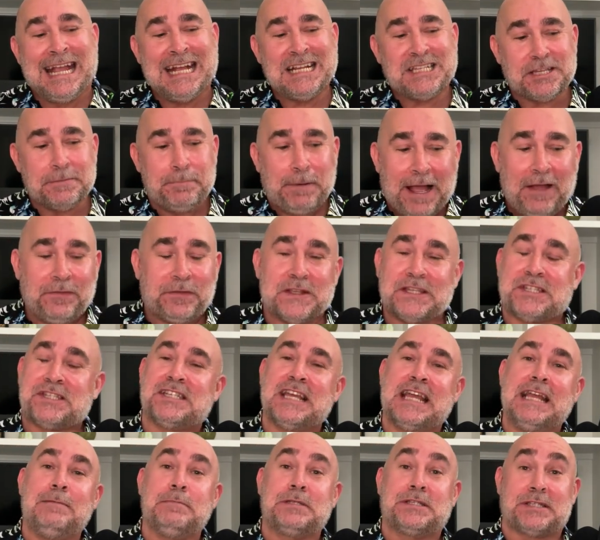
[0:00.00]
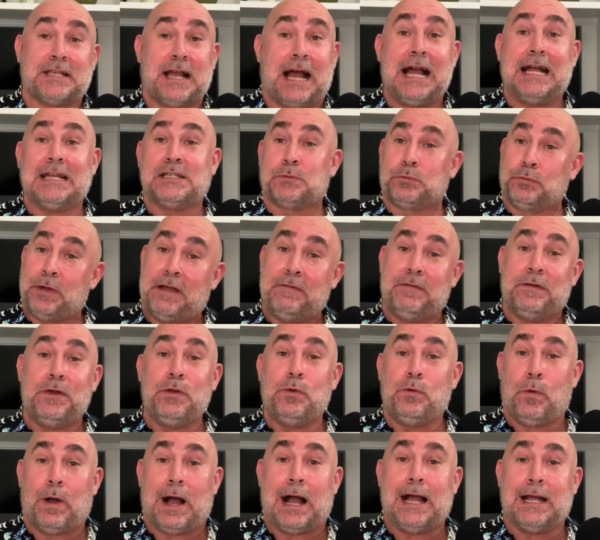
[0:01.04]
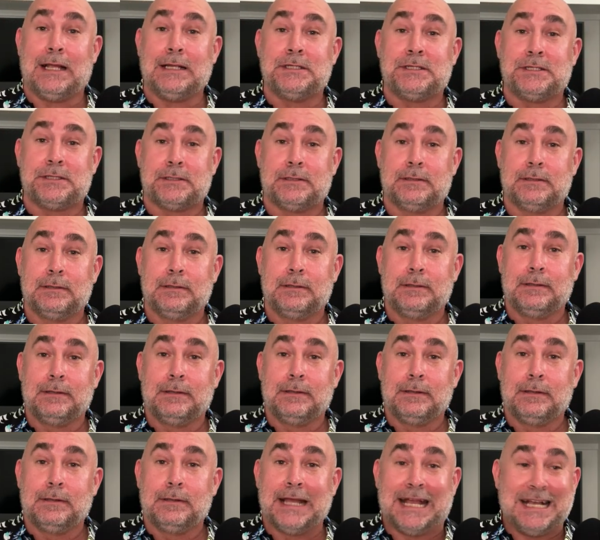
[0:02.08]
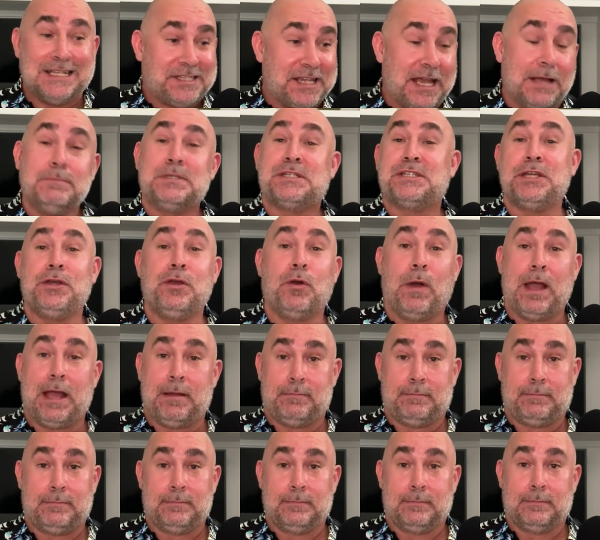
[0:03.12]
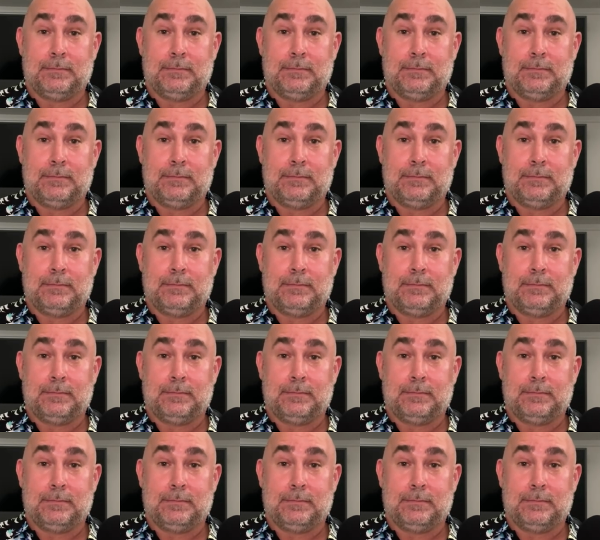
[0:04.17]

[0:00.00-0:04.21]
It's about the same size revenue-wise as MCOM.